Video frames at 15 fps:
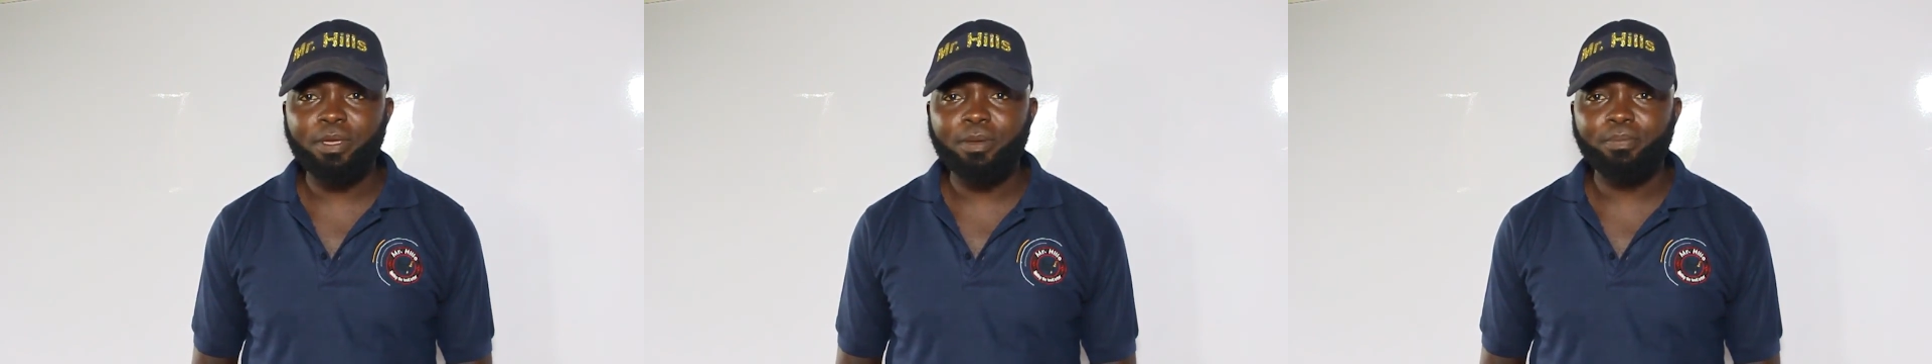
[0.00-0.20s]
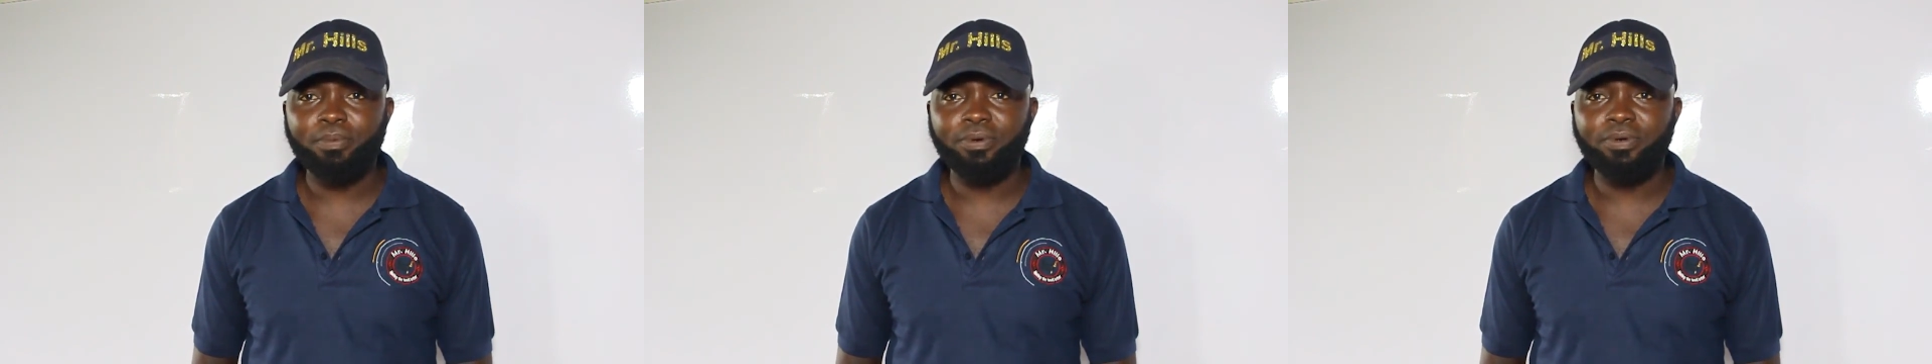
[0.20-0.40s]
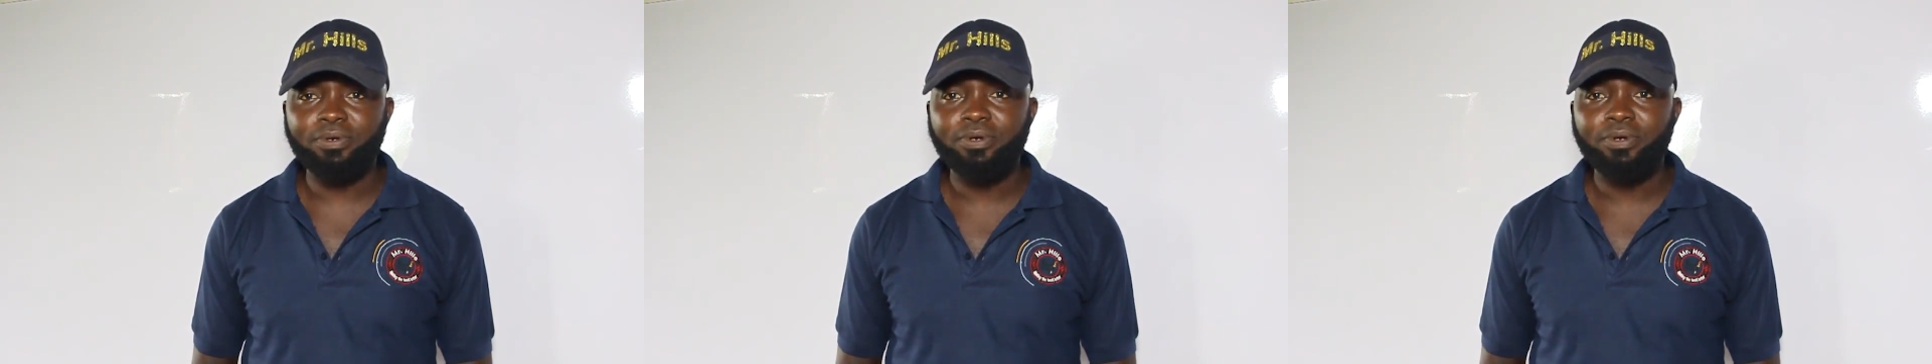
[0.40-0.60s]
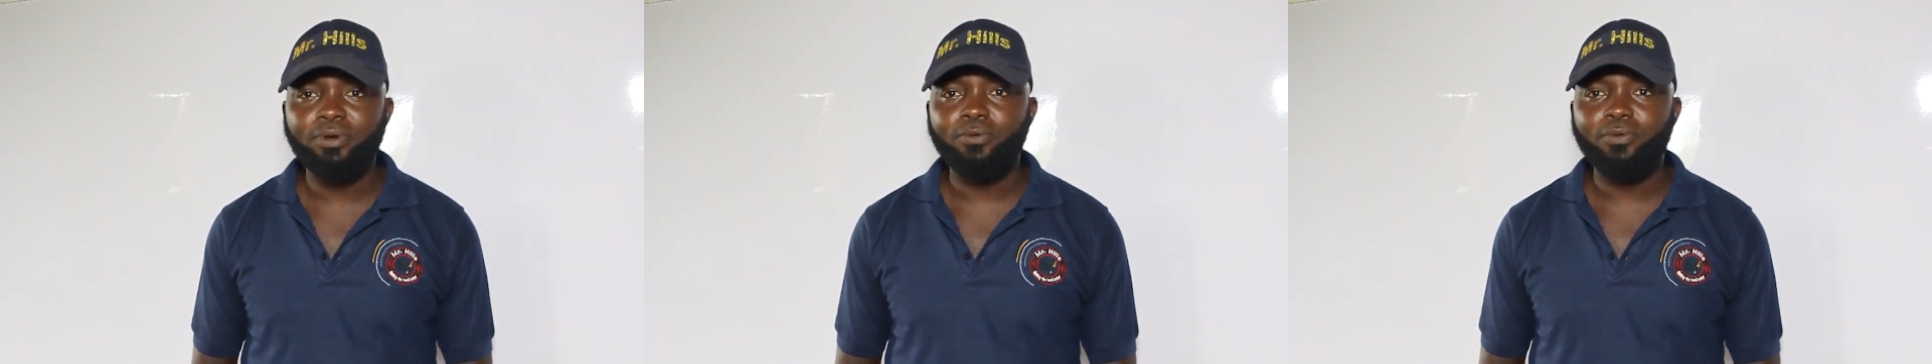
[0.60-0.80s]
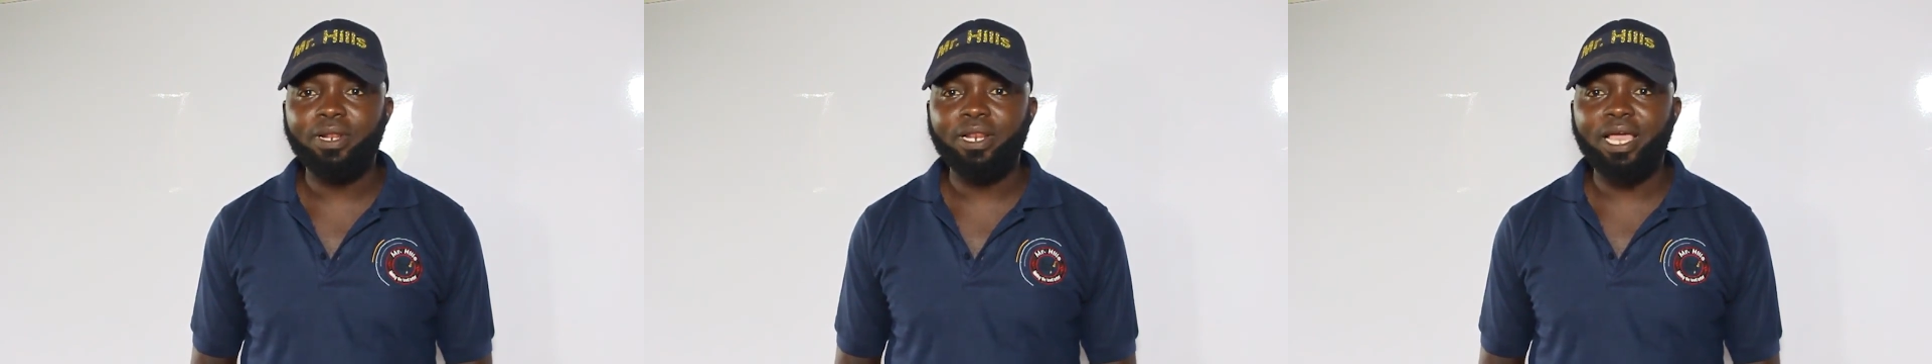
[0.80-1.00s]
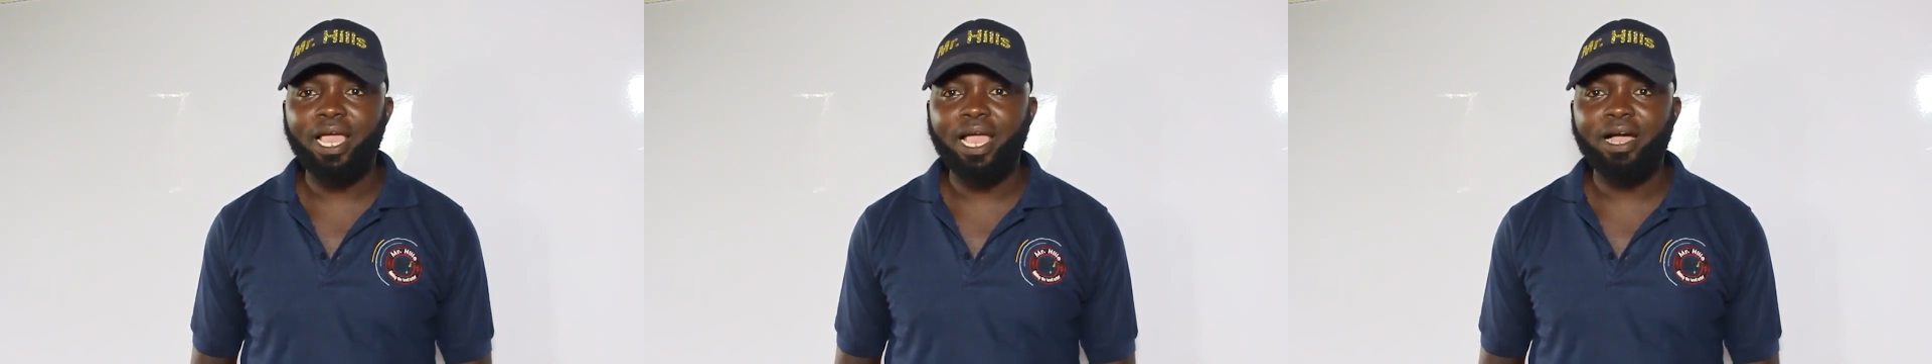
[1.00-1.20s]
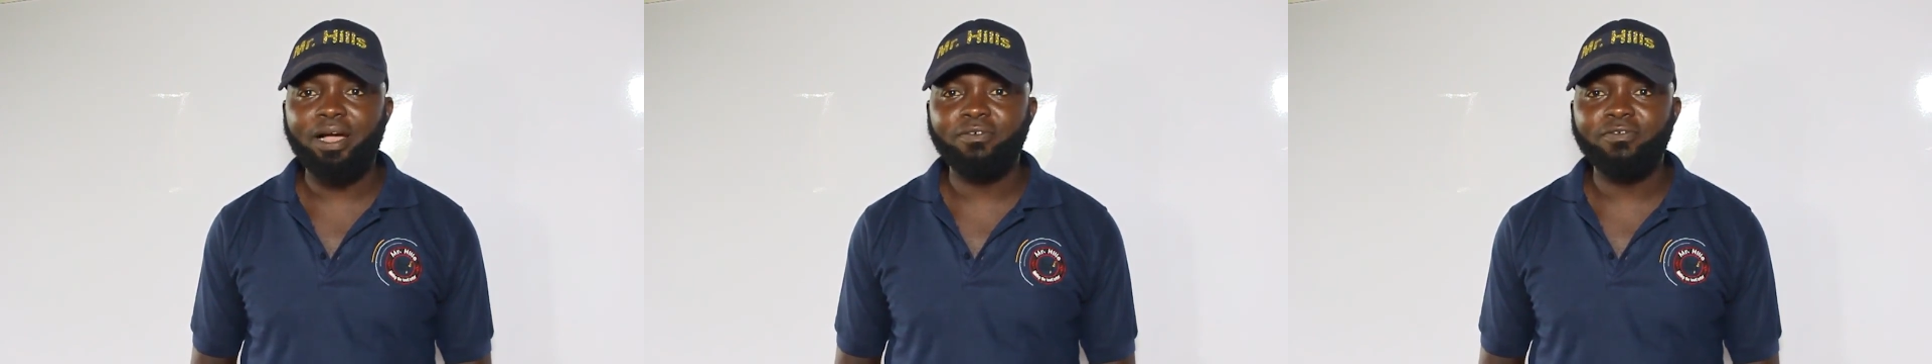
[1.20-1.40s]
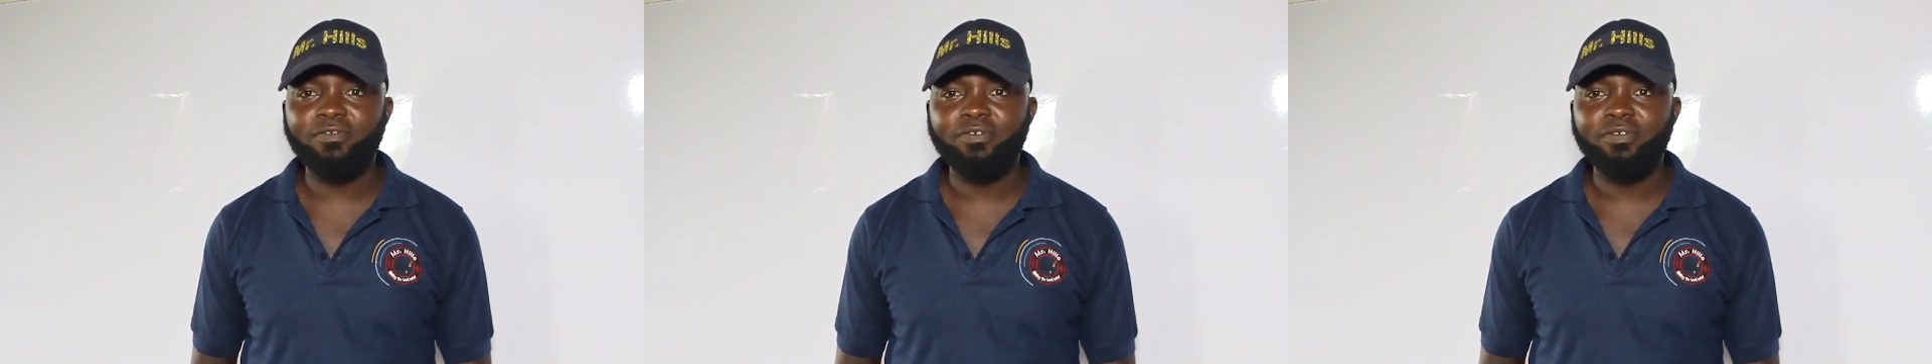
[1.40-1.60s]
people will
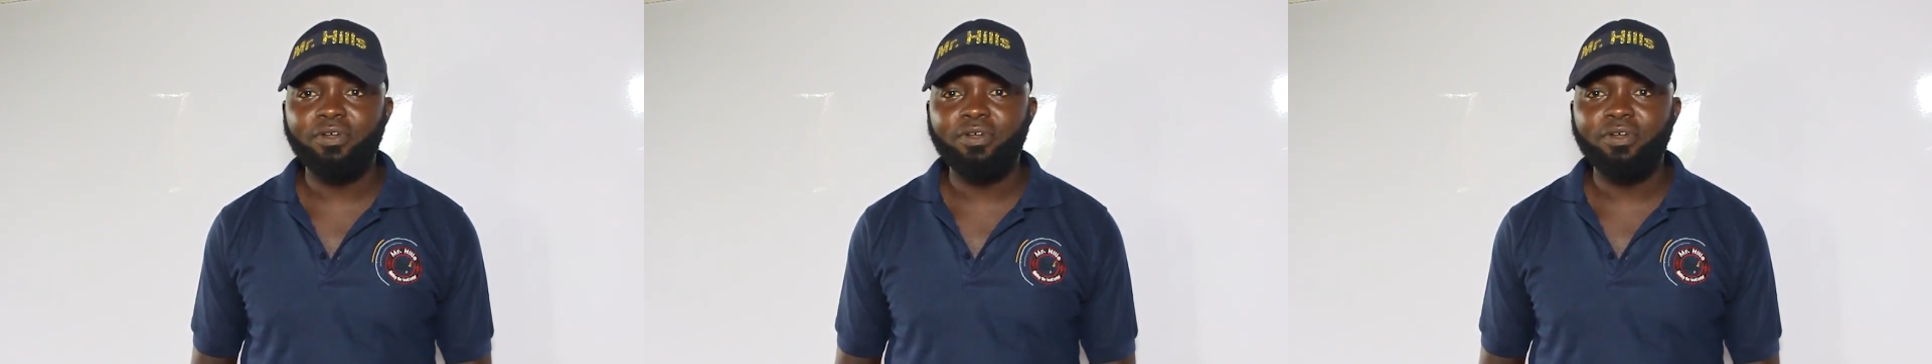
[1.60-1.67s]
have